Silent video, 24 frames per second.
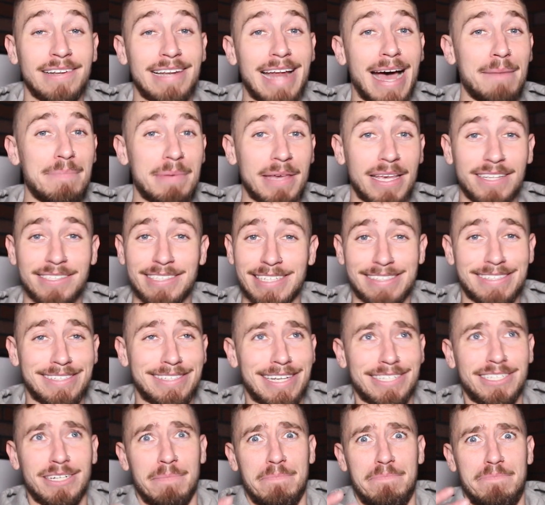Not because it's
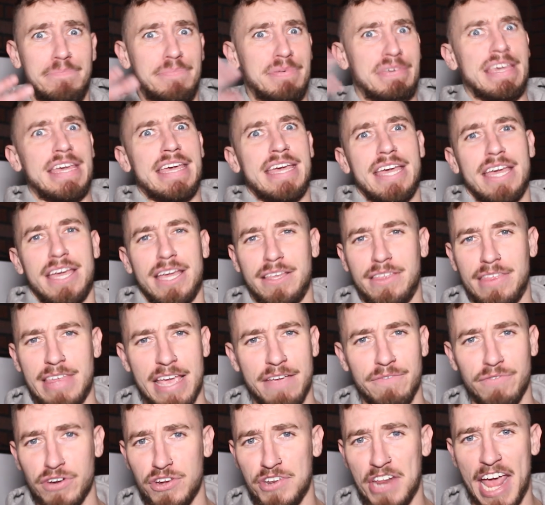such a big
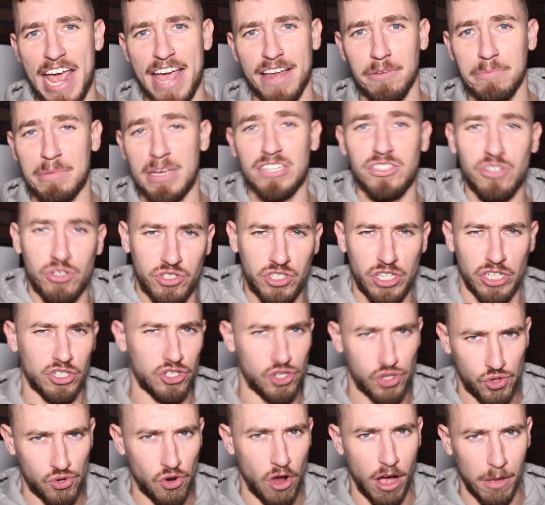thing for you to handle, because you're
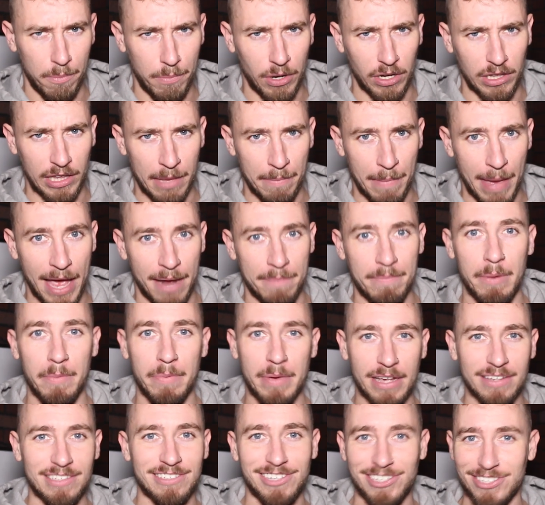such a strong, burly man, but
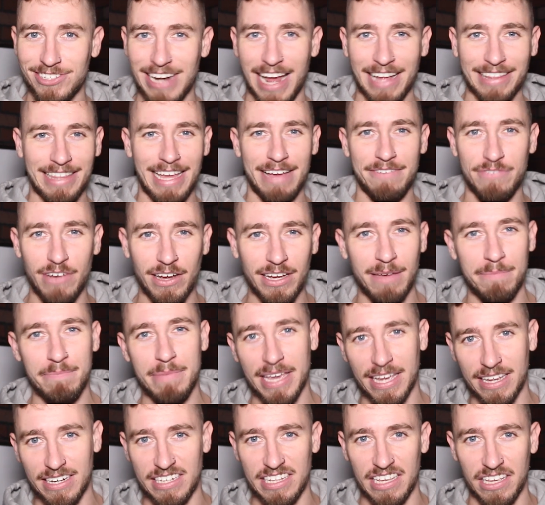because it's just not that fucking
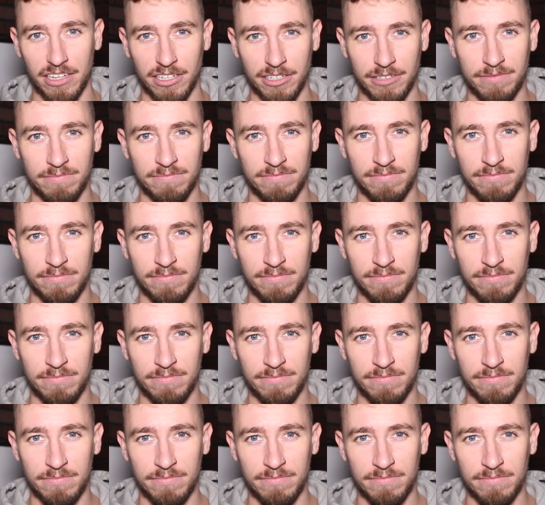big a deal.